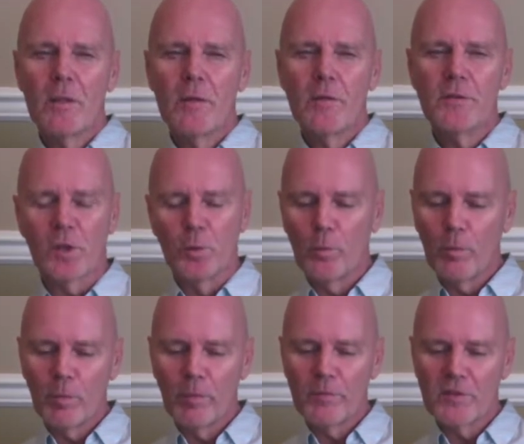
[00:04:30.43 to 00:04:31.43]
So
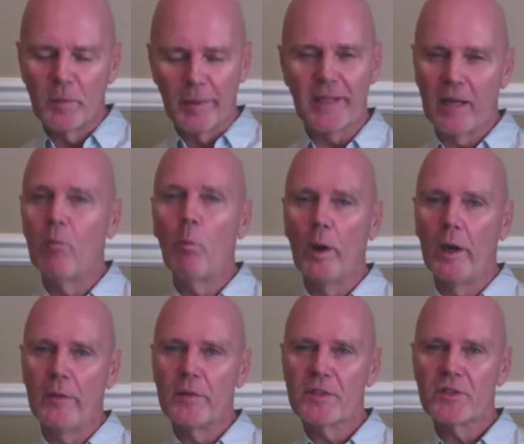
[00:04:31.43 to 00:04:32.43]
to begin
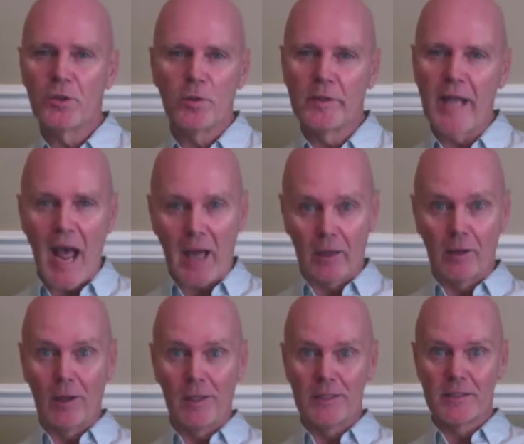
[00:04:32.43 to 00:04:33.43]
with, the student
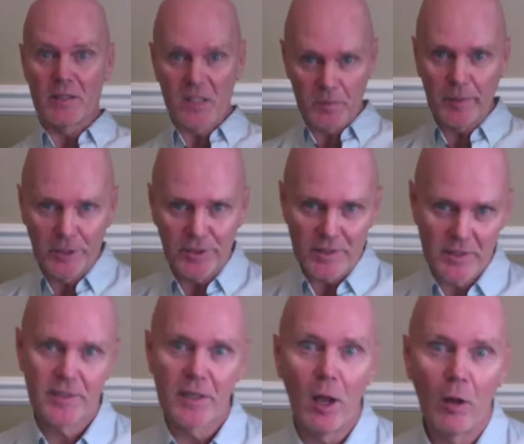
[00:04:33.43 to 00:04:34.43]
analysed the speech
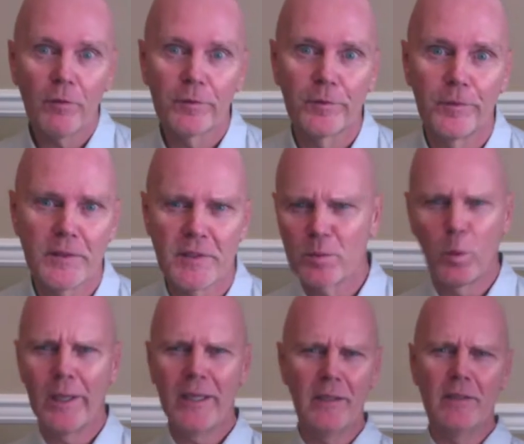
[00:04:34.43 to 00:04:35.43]
itself. This is
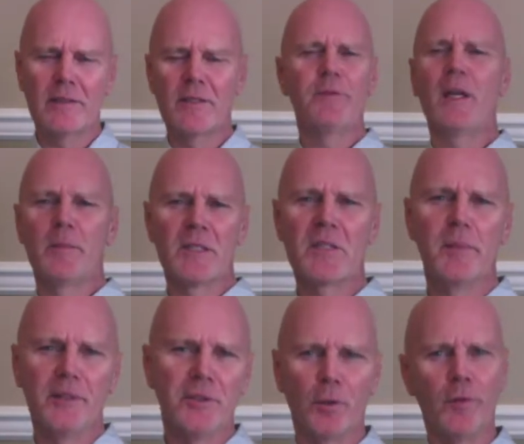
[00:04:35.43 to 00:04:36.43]
where it's a famous
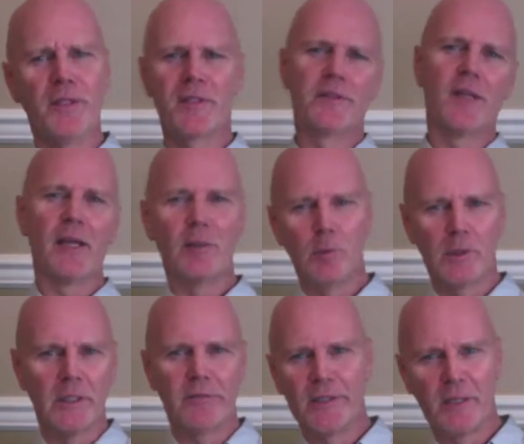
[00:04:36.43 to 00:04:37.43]
speech, this day will
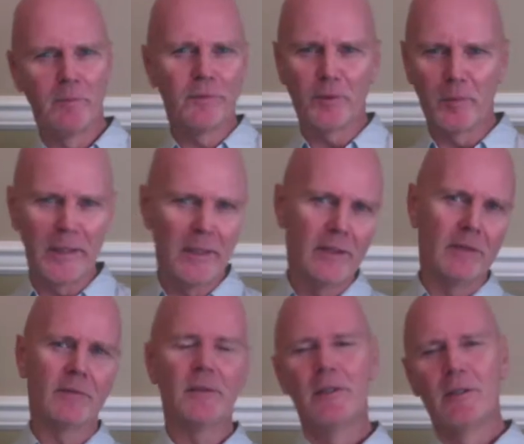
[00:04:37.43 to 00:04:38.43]
live in infamy
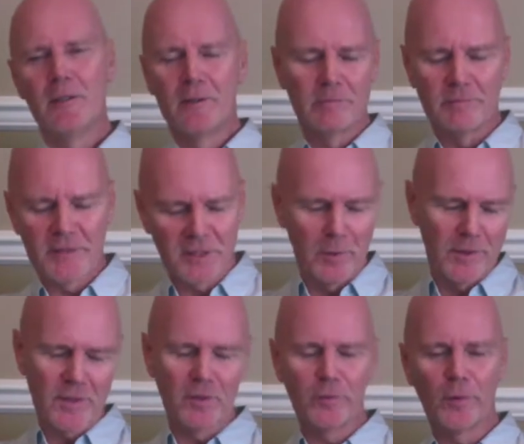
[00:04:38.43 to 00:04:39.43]
and so on and
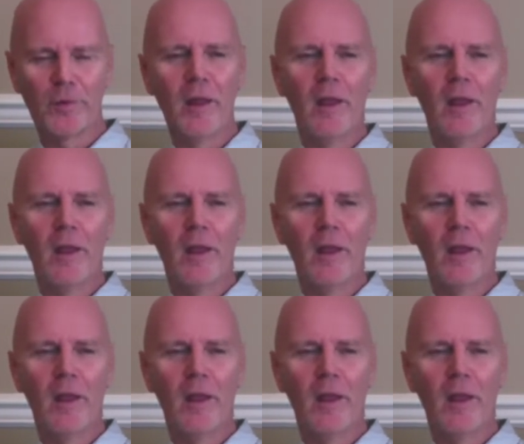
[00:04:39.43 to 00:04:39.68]
so forth.